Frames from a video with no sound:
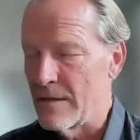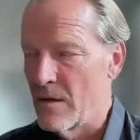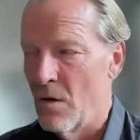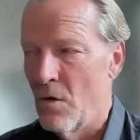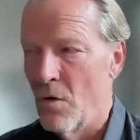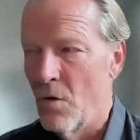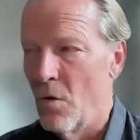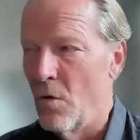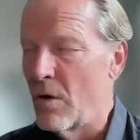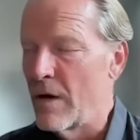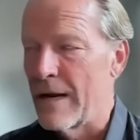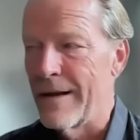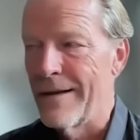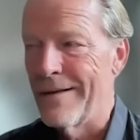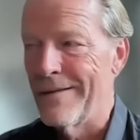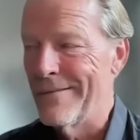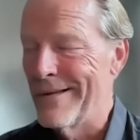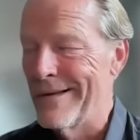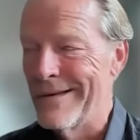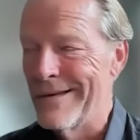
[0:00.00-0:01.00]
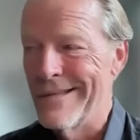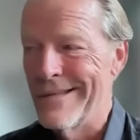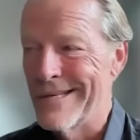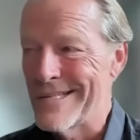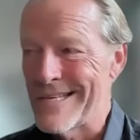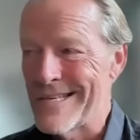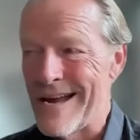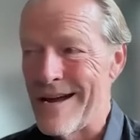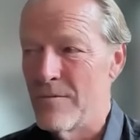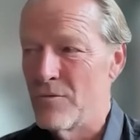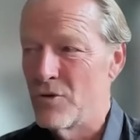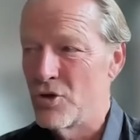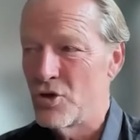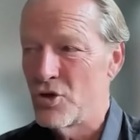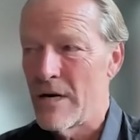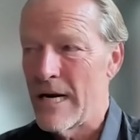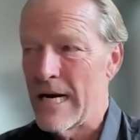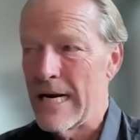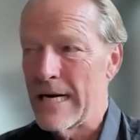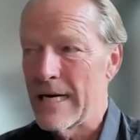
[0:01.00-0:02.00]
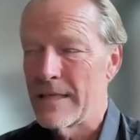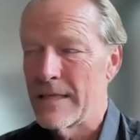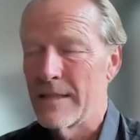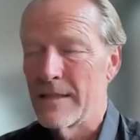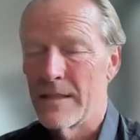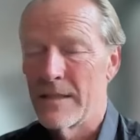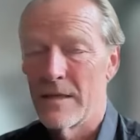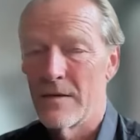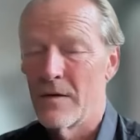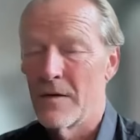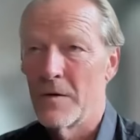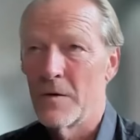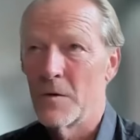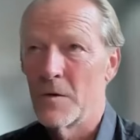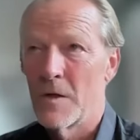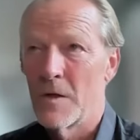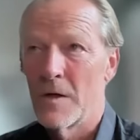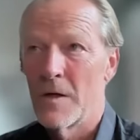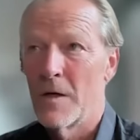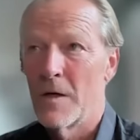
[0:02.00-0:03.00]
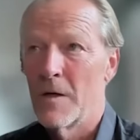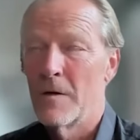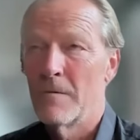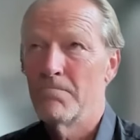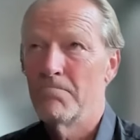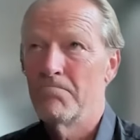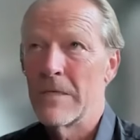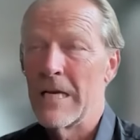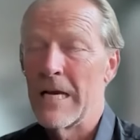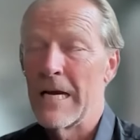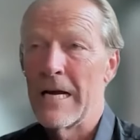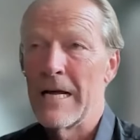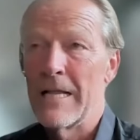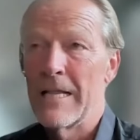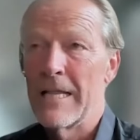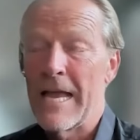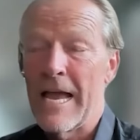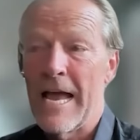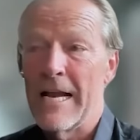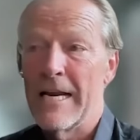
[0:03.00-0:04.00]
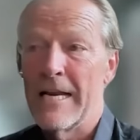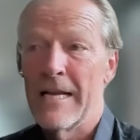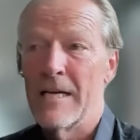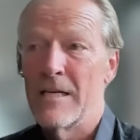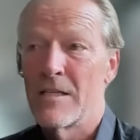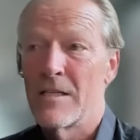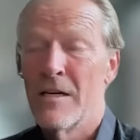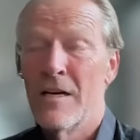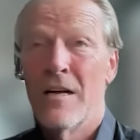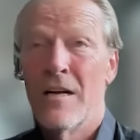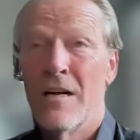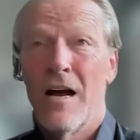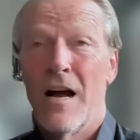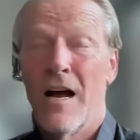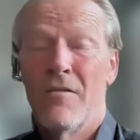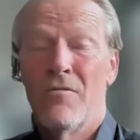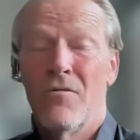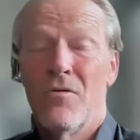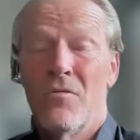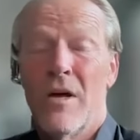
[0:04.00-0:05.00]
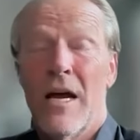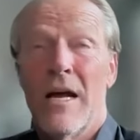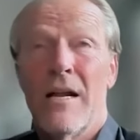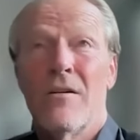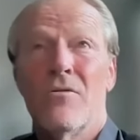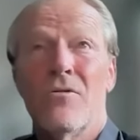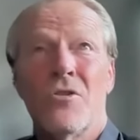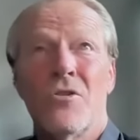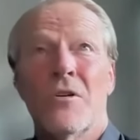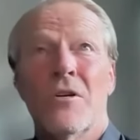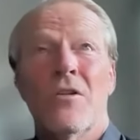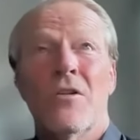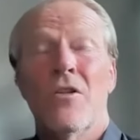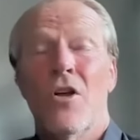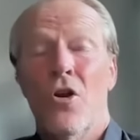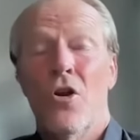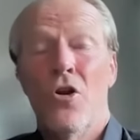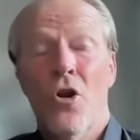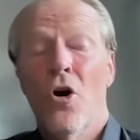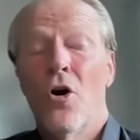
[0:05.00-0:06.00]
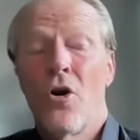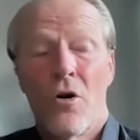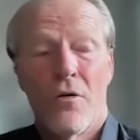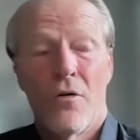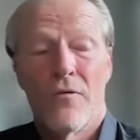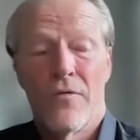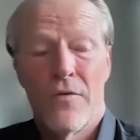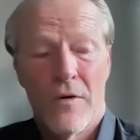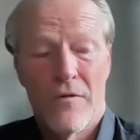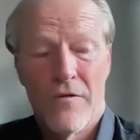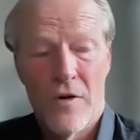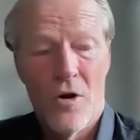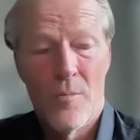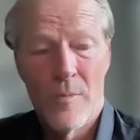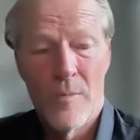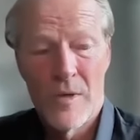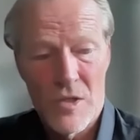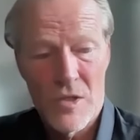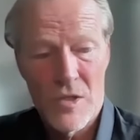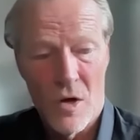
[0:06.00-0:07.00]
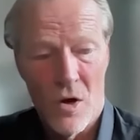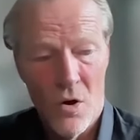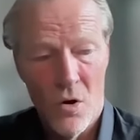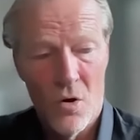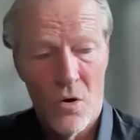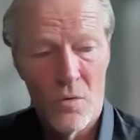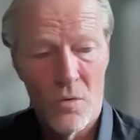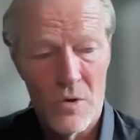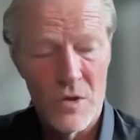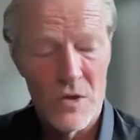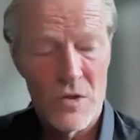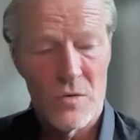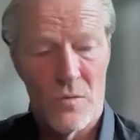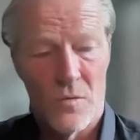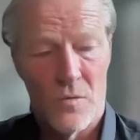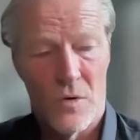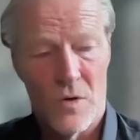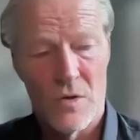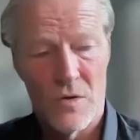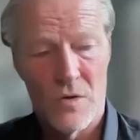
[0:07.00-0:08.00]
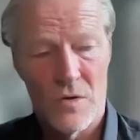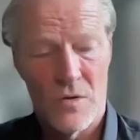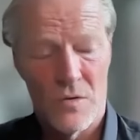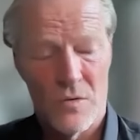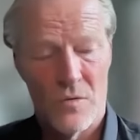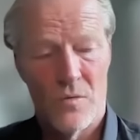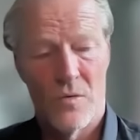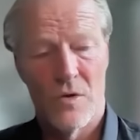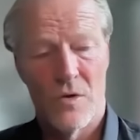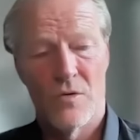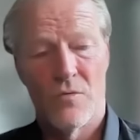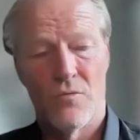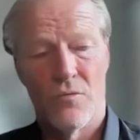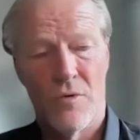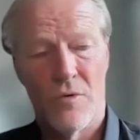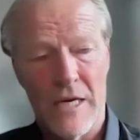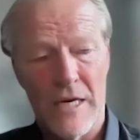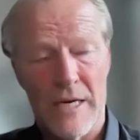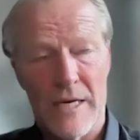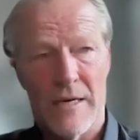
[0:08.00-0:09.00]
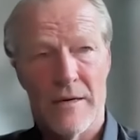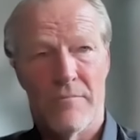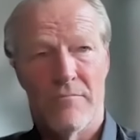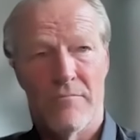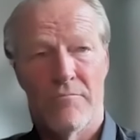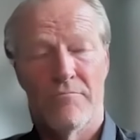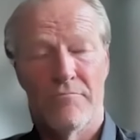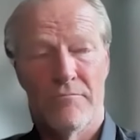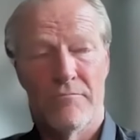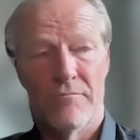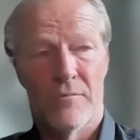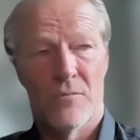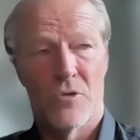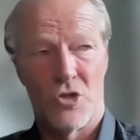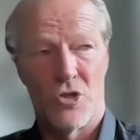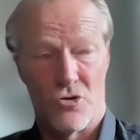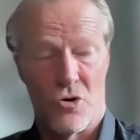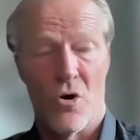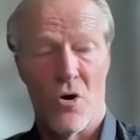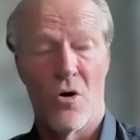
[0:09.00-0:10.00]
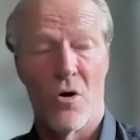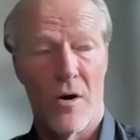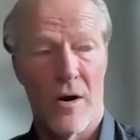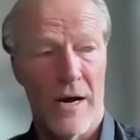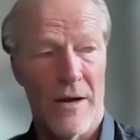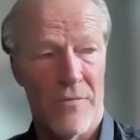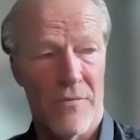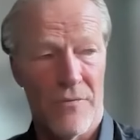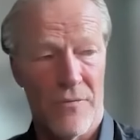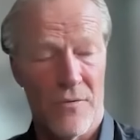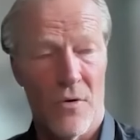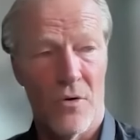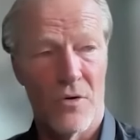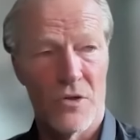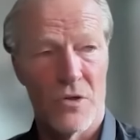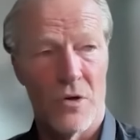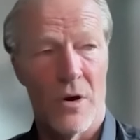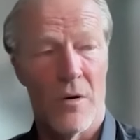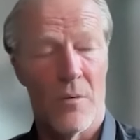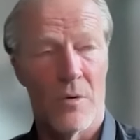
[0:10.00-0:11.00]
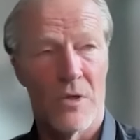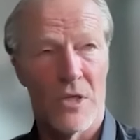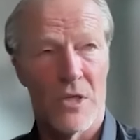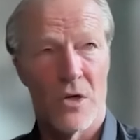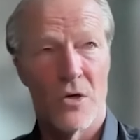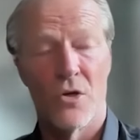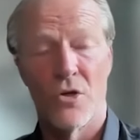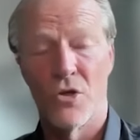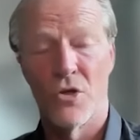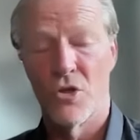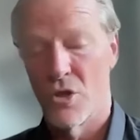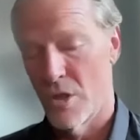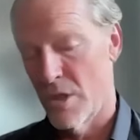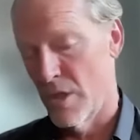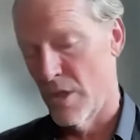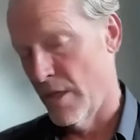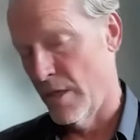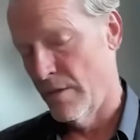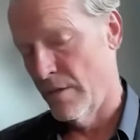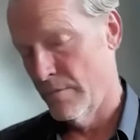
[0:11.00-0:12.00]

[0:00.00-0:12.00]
The whole kind of the the soundtrack, the the yeah, the edit, and and the look of the film as a whole was was was really strong. I thought so. It was a good journey.